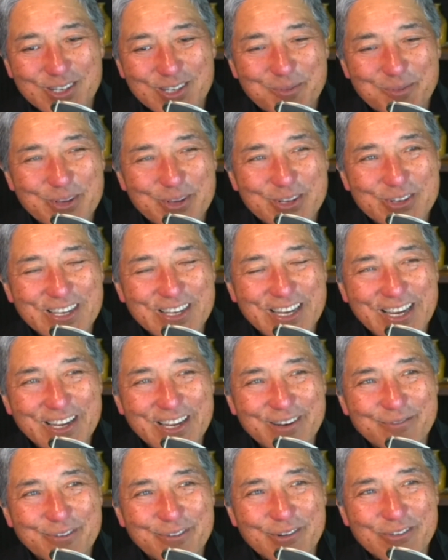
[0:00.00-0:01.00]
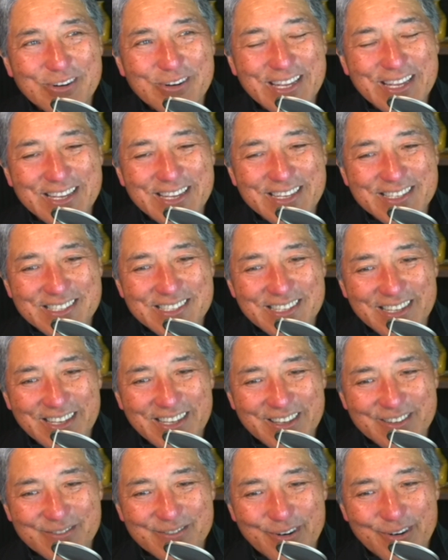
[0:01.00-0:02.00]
communicate very easily and